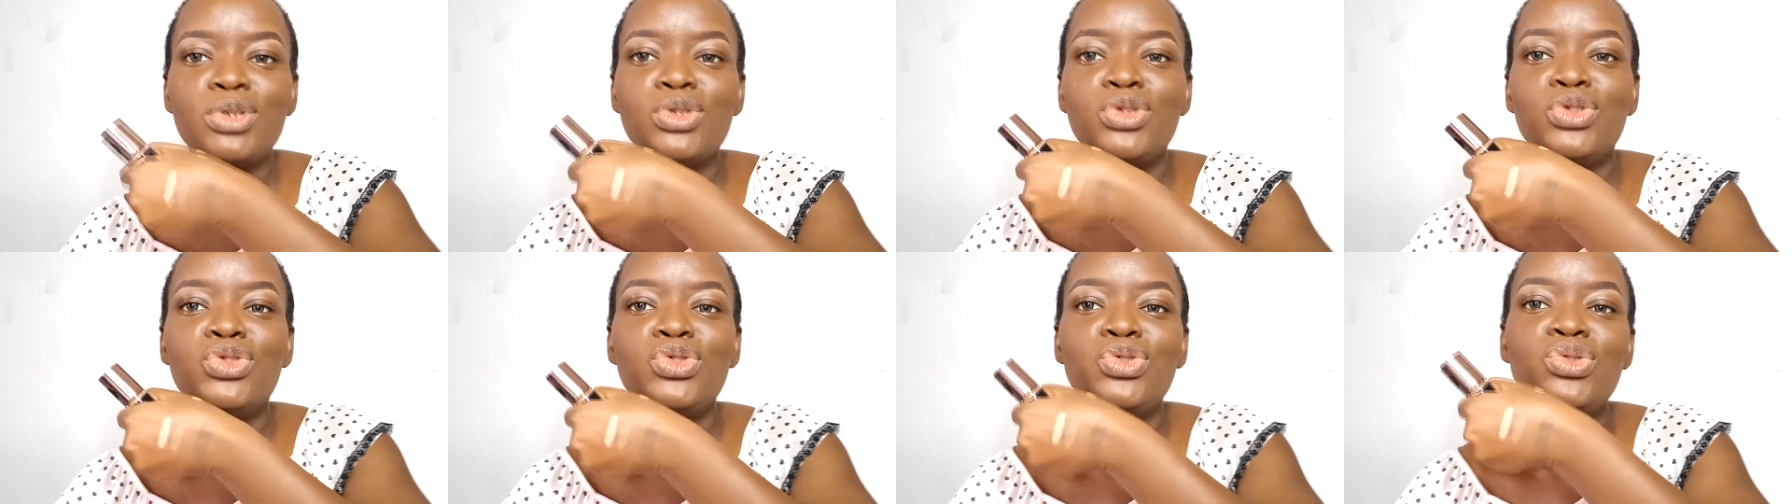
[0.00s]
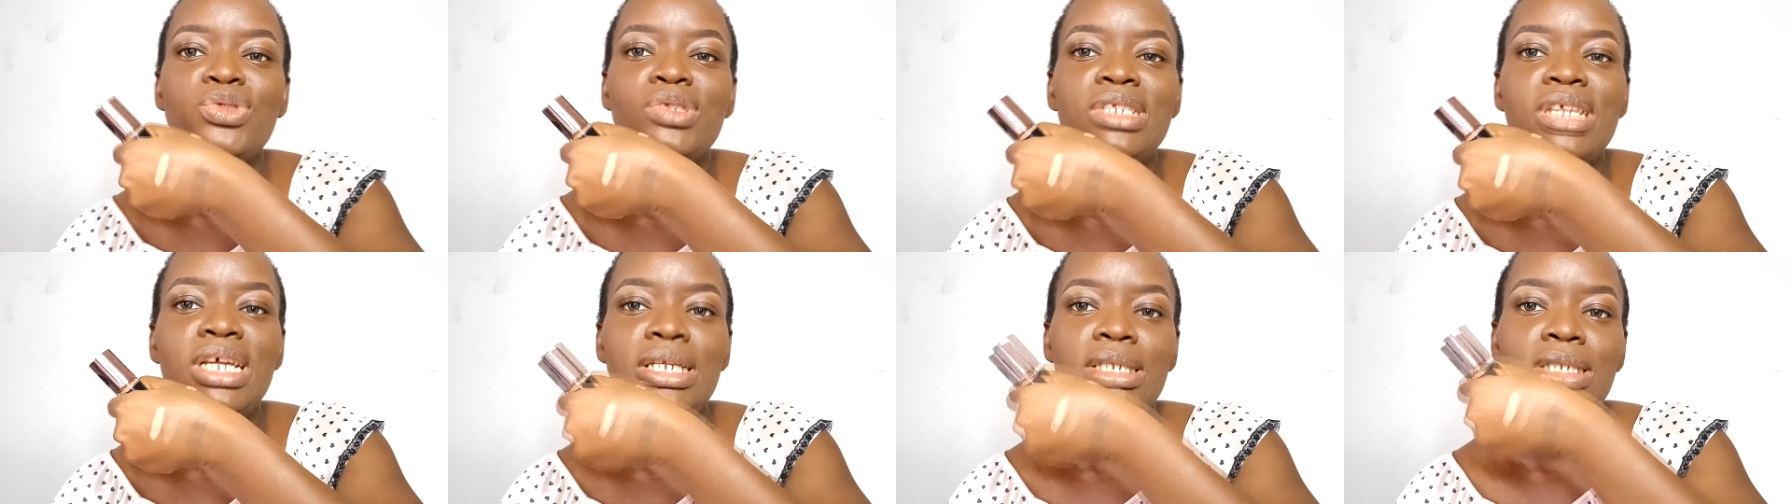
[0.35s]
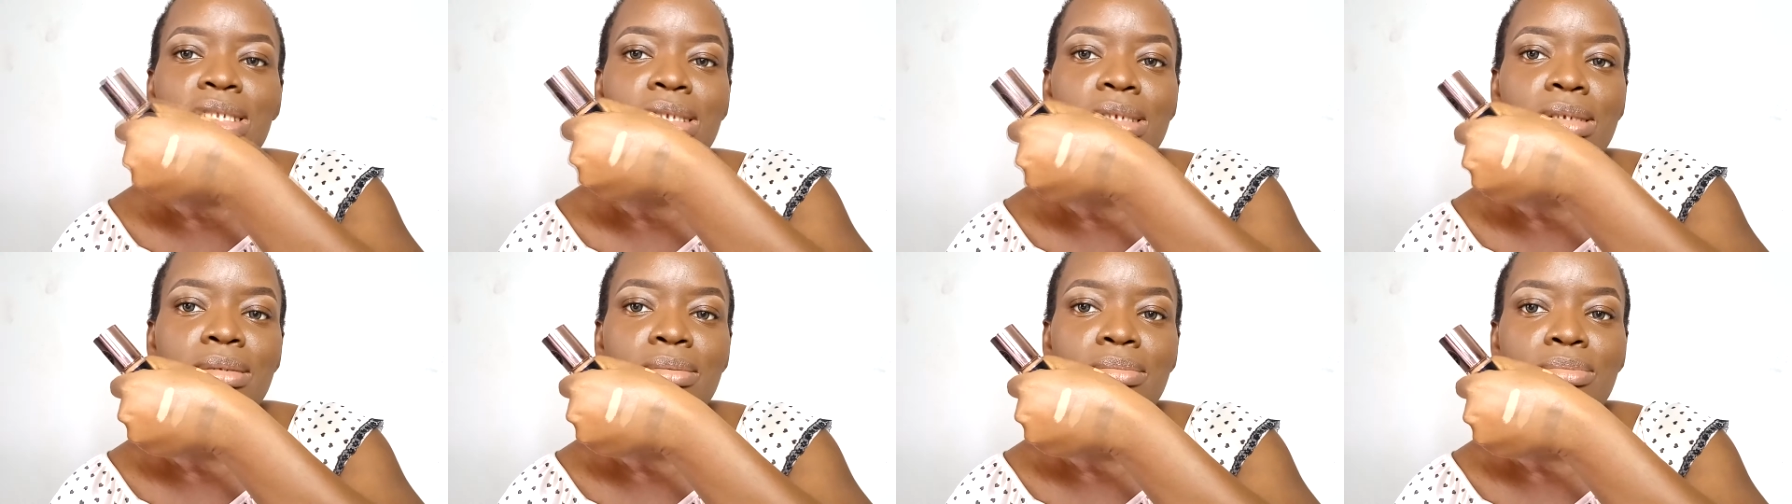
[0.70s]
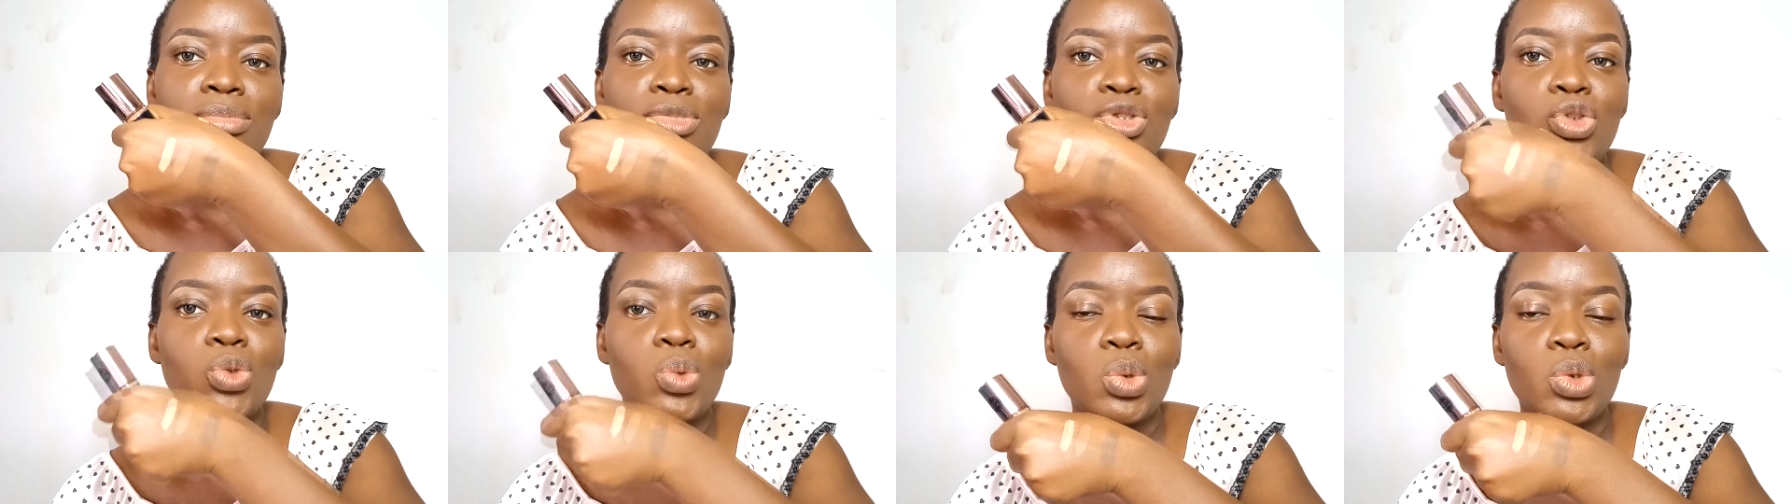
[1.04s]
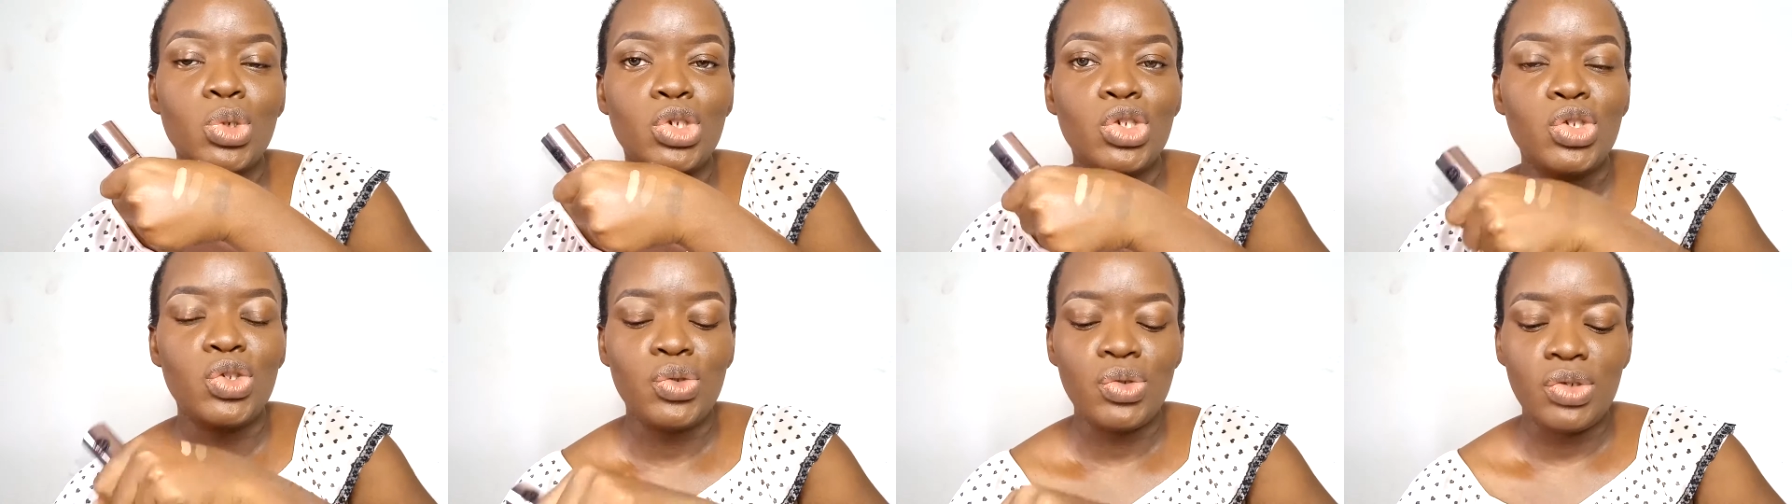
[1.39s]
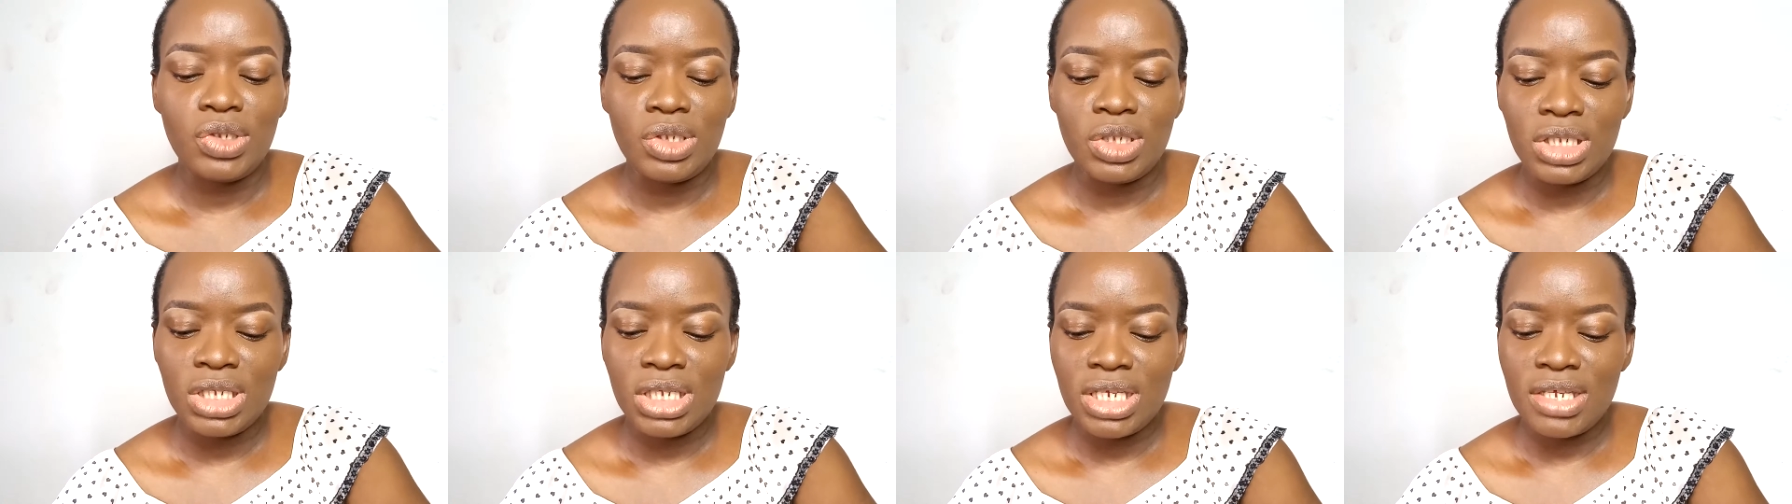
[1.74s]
to use that swatch to see